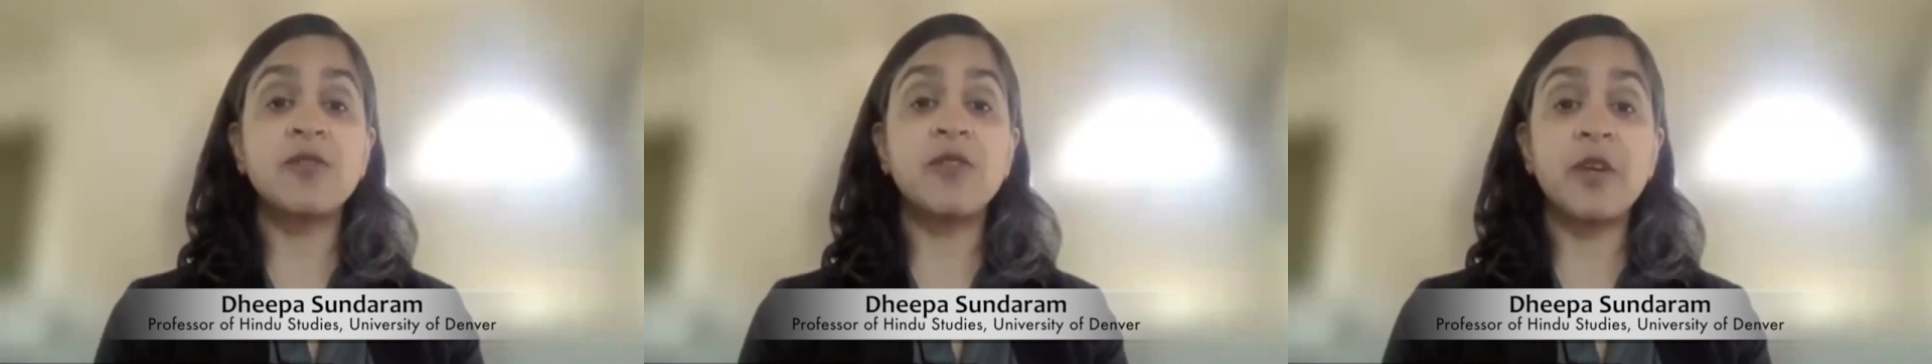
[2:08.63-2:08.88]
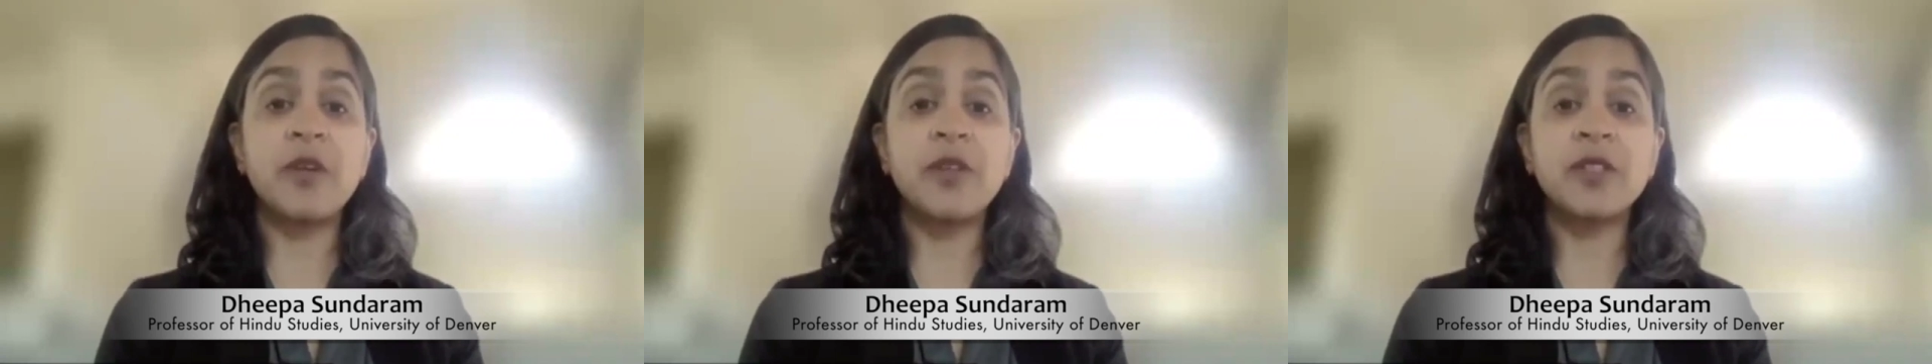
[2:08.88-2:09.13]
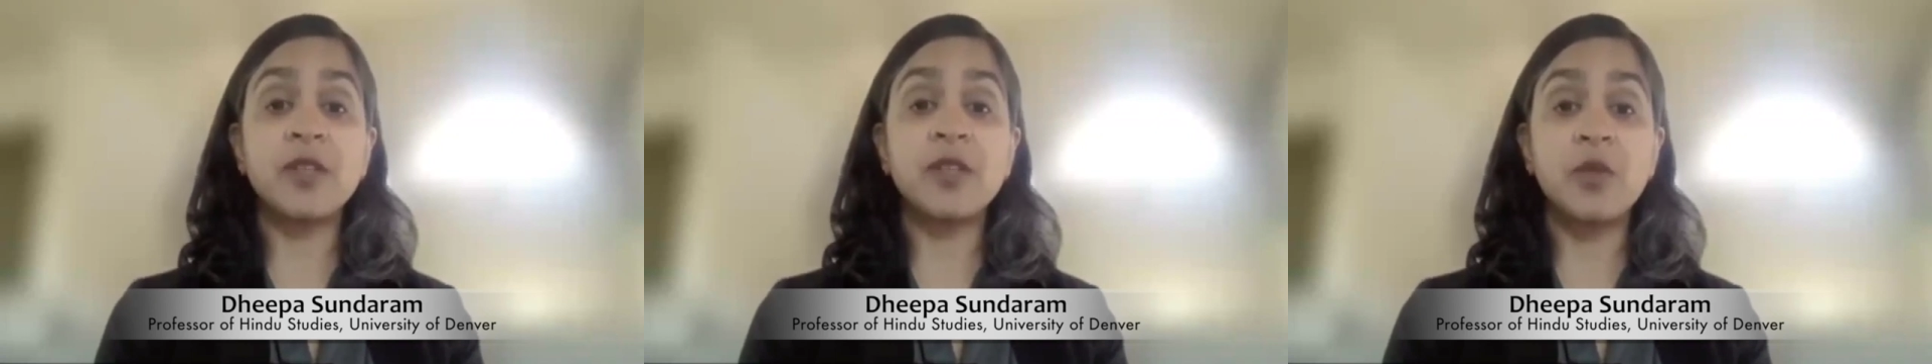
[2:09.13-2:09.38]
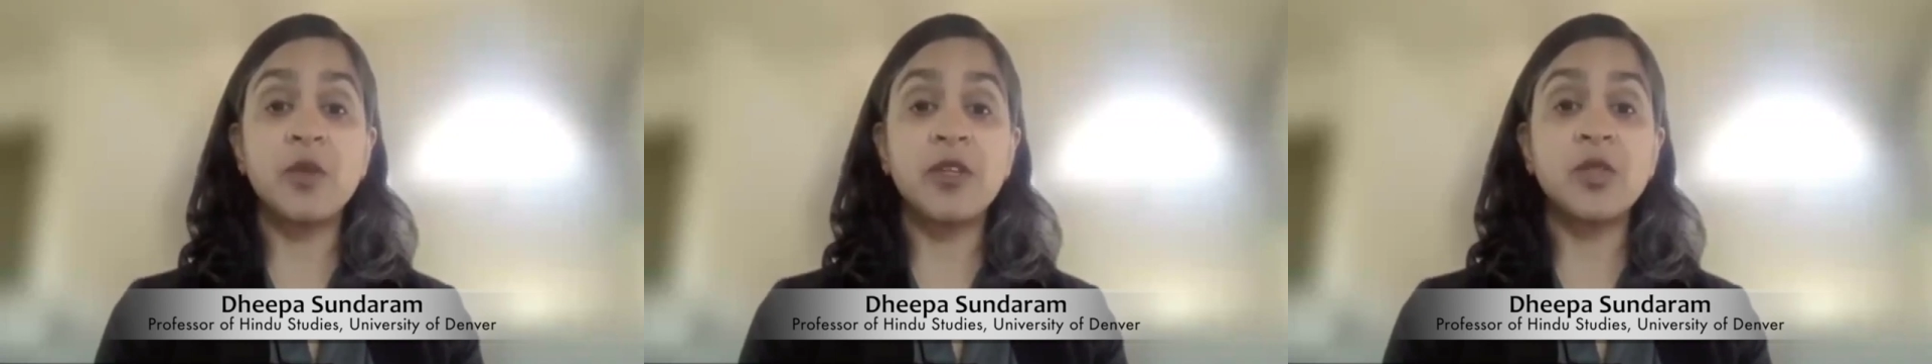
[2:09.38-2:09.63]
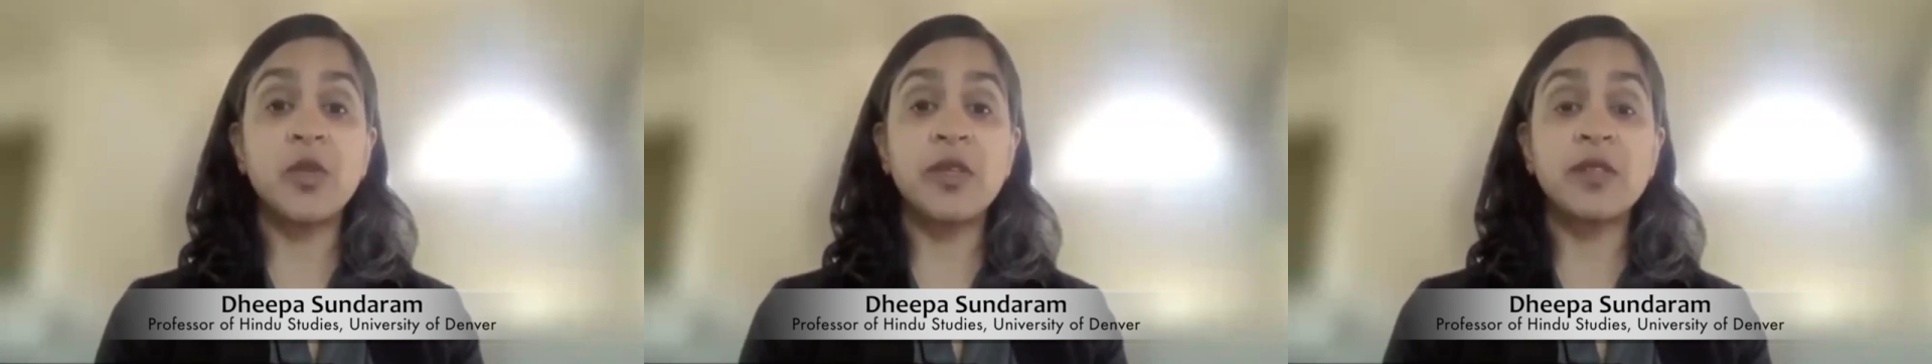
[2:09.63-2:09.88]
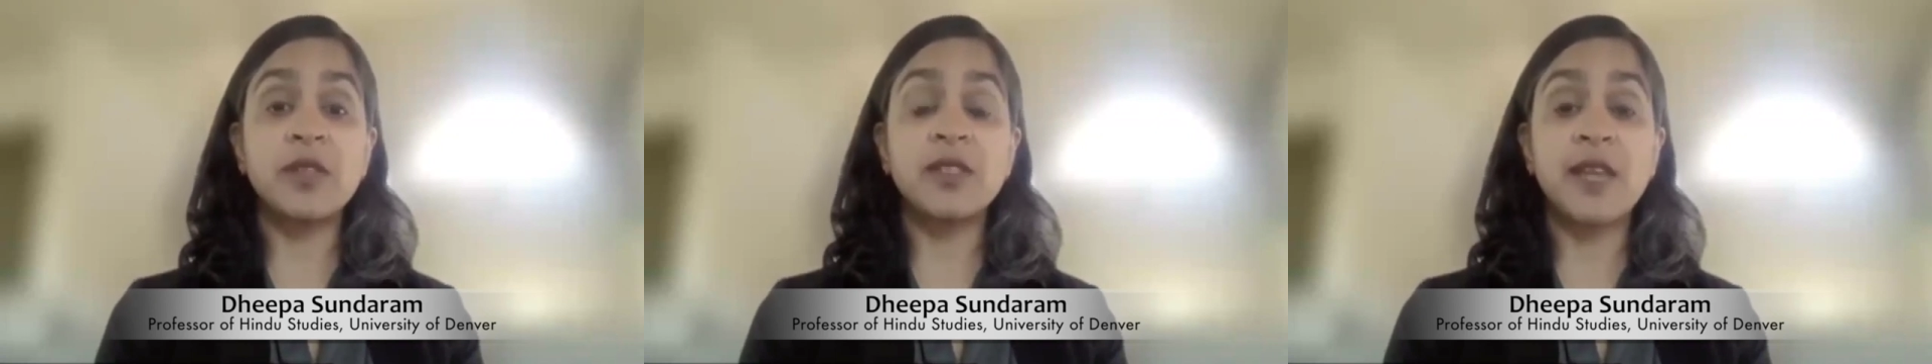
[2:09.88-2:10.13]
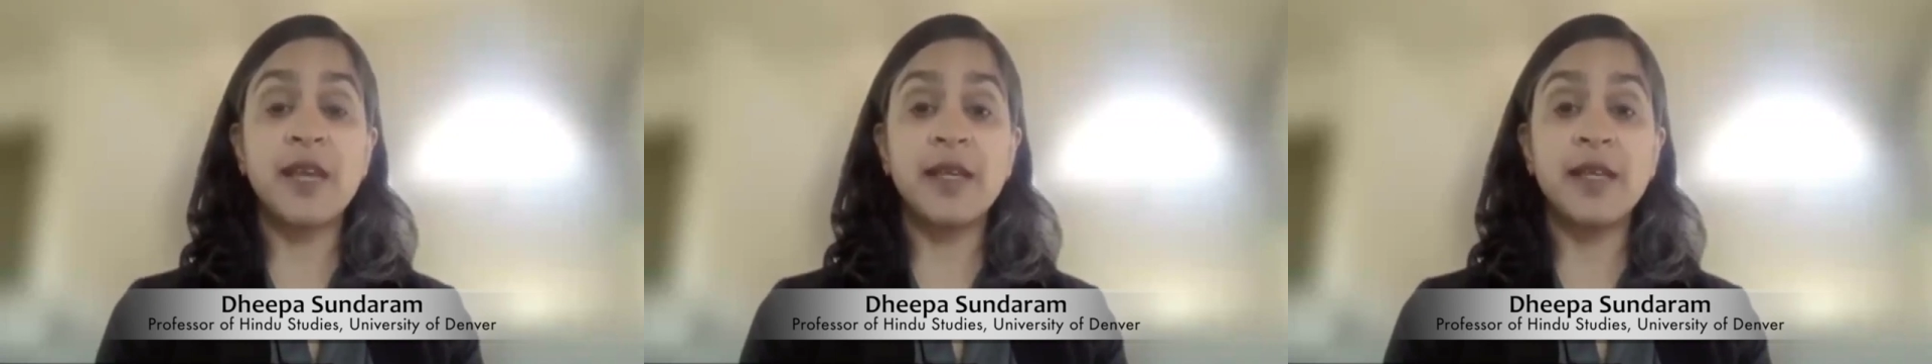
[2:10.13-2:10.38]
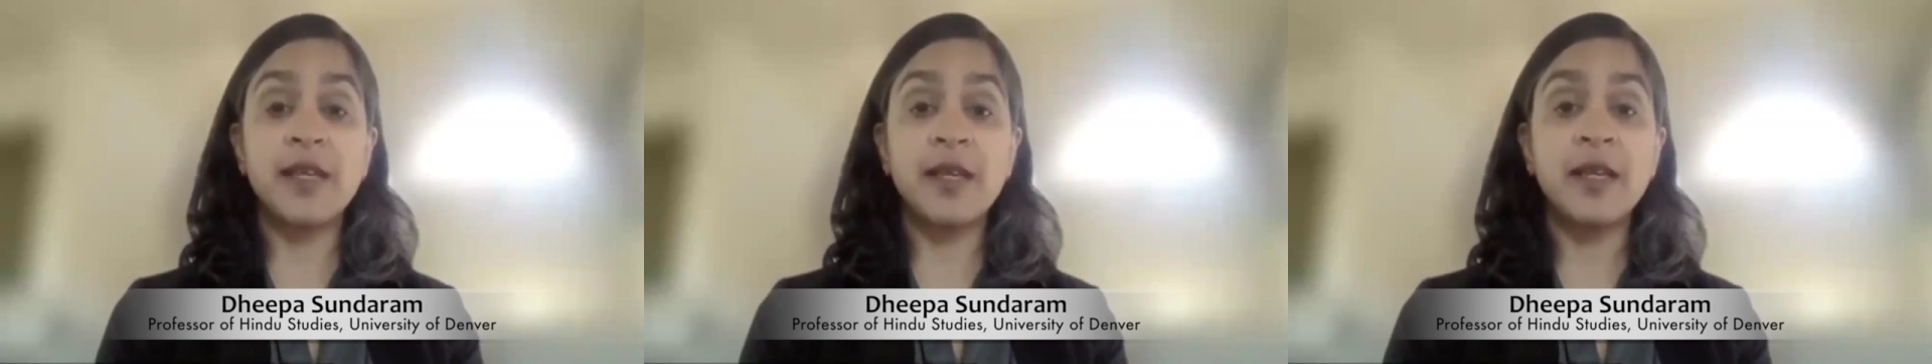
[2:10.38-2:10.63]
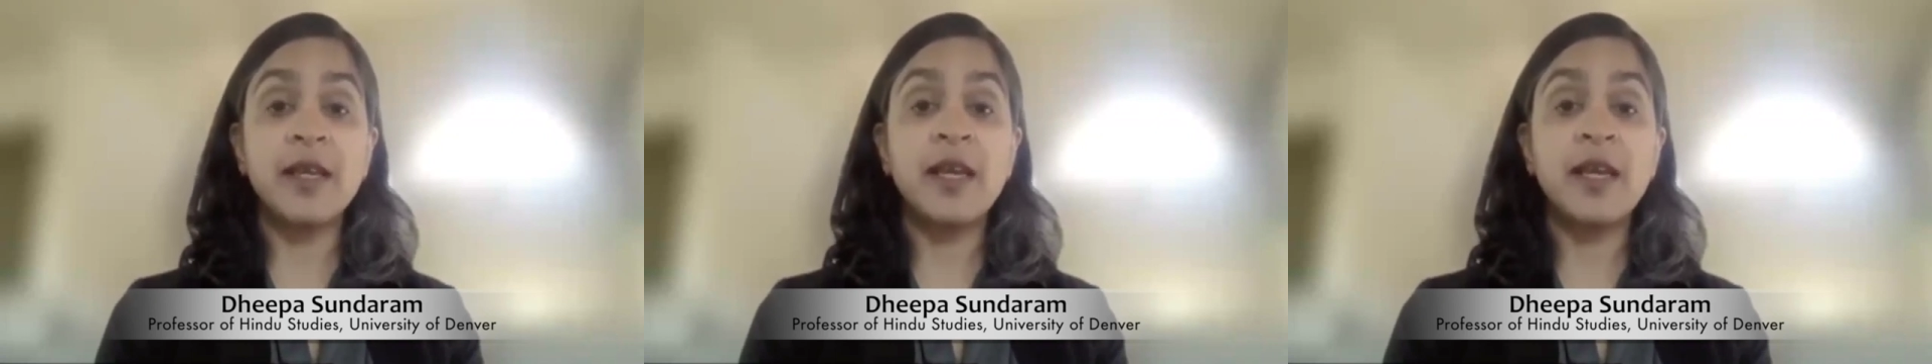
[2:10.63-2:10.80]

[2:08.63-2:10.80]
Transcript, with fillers: various communities within society.